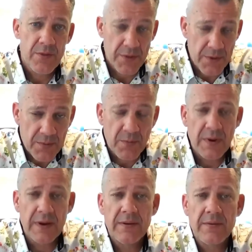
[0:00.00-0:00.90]
Third
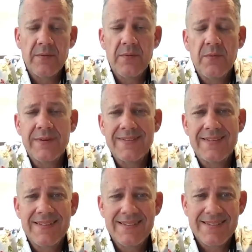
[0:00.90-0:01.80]
one was
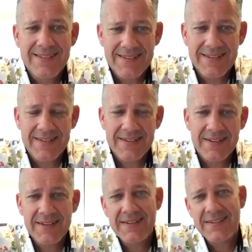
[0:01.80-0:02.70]

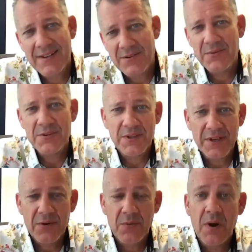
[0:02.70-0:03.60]
consistency, the extent to which a
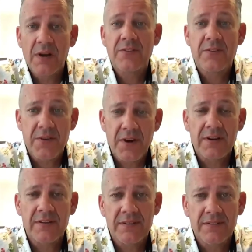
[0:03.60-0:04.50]
leader walks their
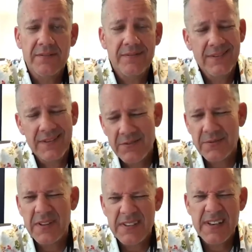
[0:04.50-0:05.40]
talks, does
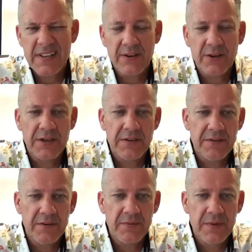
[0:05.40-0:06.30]
what they say they're going to do.